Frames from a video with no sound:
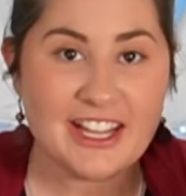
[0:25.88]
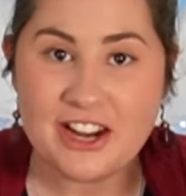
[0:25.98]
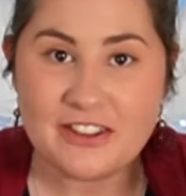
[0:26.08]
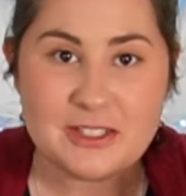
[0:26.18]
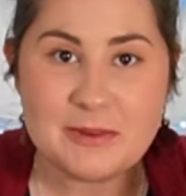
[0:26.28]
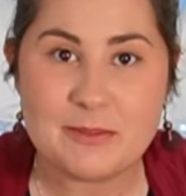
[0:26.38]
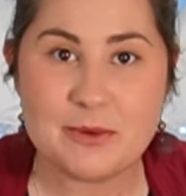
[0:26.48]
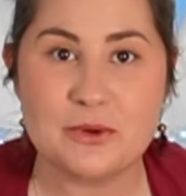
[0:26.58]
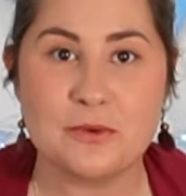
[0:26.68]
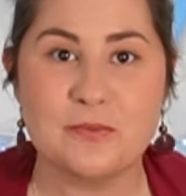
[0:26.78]
crafty
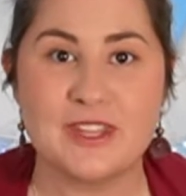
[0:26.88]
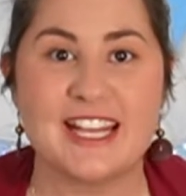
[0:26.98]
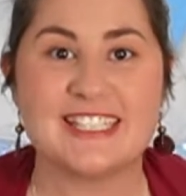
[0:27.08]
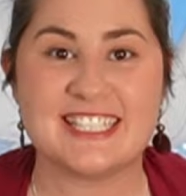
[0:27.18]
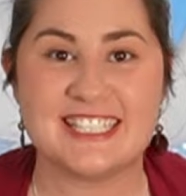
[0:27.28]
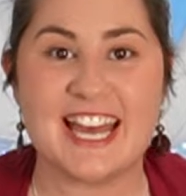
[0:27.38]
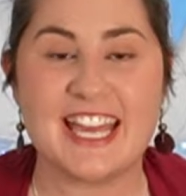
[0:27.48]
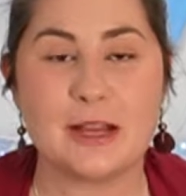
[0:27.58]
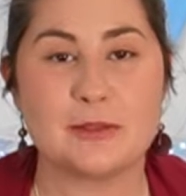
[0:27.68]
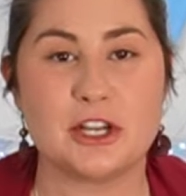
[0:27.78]
people!
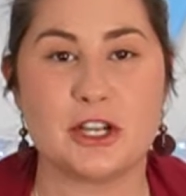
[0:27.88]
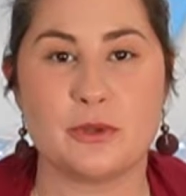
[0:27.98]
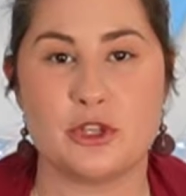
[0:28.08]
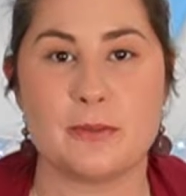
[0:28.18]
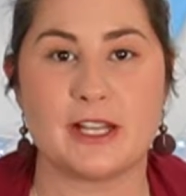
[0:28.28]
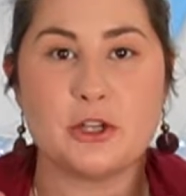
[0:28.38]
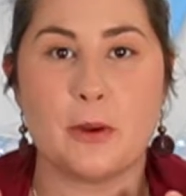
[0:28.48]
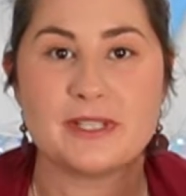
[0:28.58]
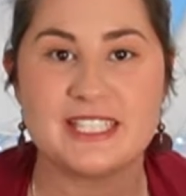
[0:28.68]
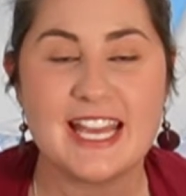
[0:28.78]
Today I'm sharing with you my
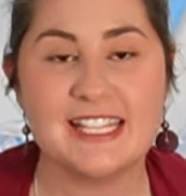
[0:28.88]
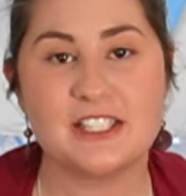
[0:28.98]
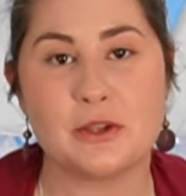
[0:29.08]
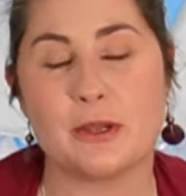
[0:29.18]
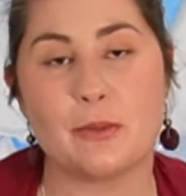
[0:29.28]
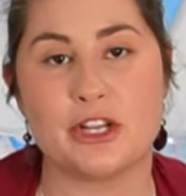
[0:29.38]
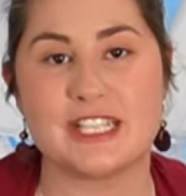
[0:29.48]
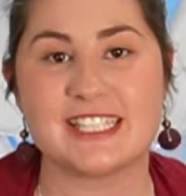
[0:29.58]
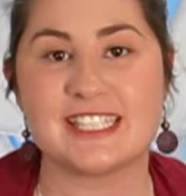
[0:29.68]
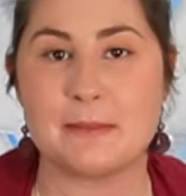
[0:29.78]
top 10 sewing
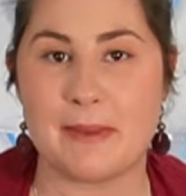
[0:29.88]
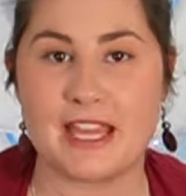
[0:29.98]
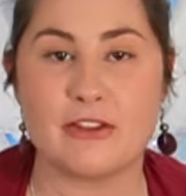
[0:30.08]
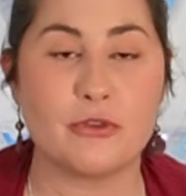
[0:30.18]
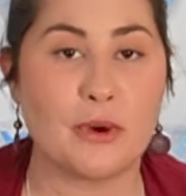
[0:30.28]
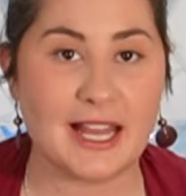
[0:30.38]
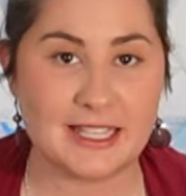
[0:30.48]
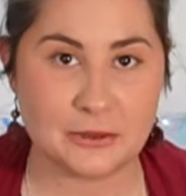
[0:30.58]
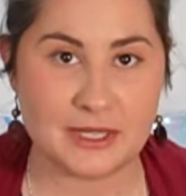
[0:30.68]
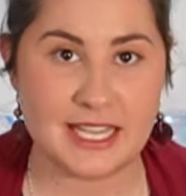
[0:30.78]
projects to make for a
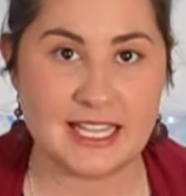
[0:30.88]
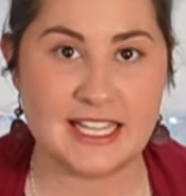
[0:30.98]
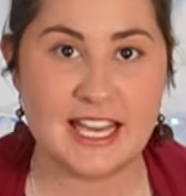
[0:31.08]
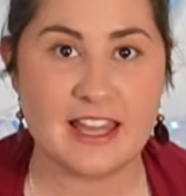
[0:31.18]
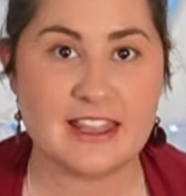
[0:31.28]
little kid.